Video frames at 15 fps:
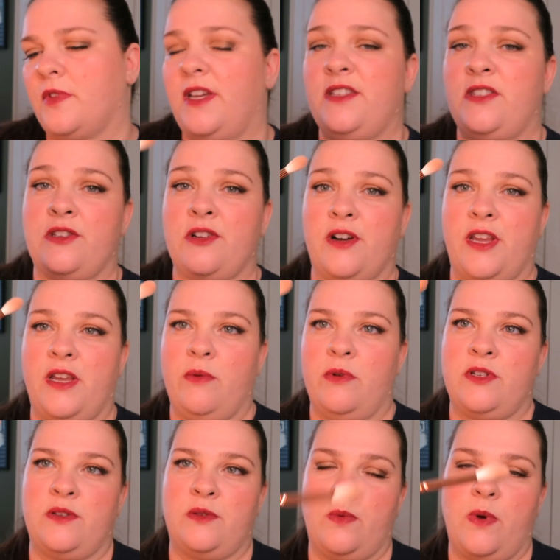It's sturdy,
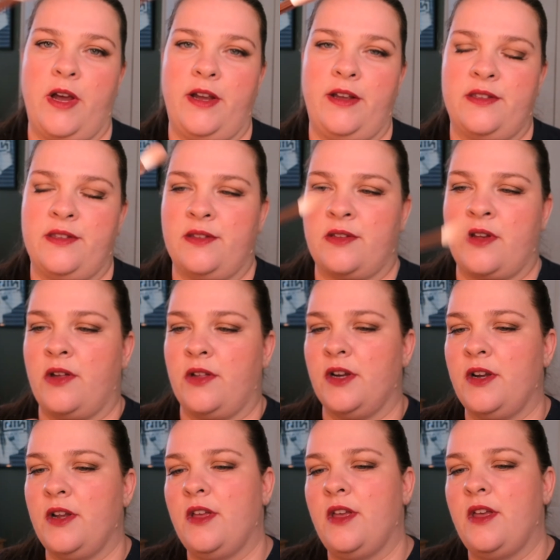which is why it's this color.